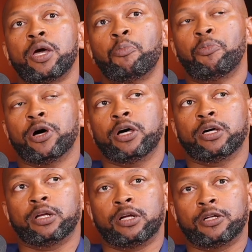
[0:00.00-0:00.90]

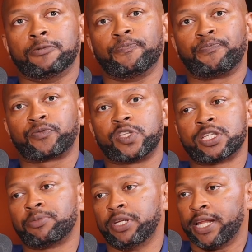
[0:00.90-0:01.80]
But
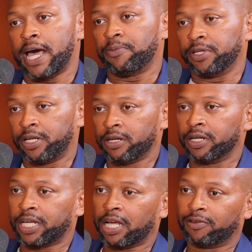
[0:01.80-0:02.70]
something that happened here
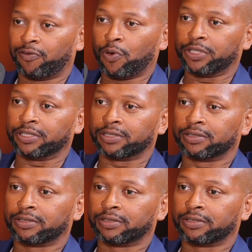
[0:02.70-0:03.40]
in California.